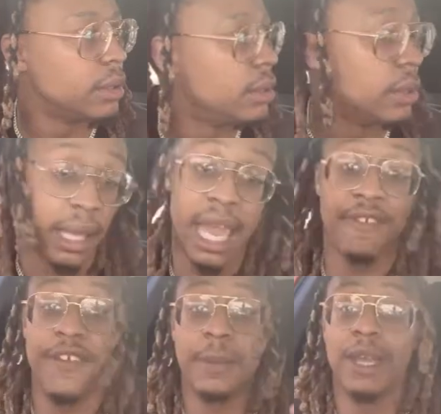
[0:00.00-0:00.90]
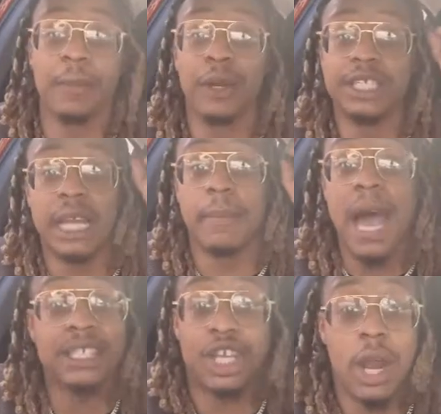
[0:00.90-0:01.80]
He ain't finna be a preacher at my
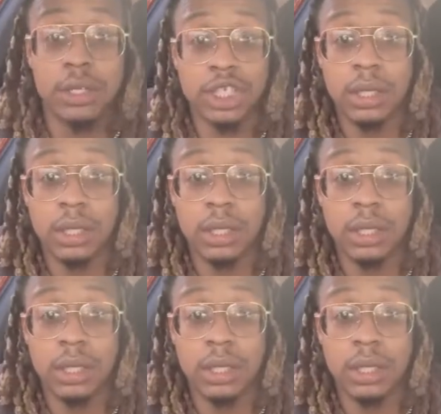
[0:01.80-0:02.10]
church.